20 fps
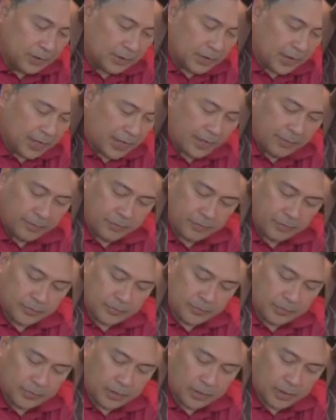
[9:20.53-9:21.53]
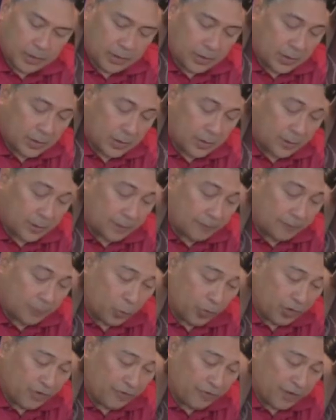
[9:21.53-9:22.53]
times
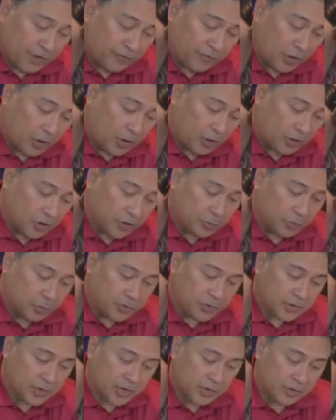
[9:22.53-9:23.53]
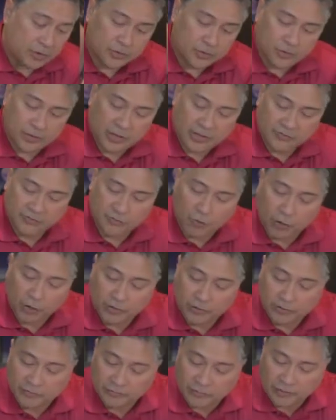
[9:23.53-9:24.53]
$25 per cycle. So that's
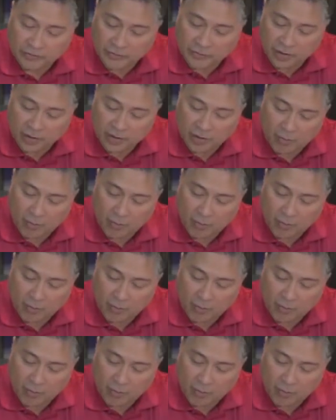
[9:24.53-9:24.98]
450.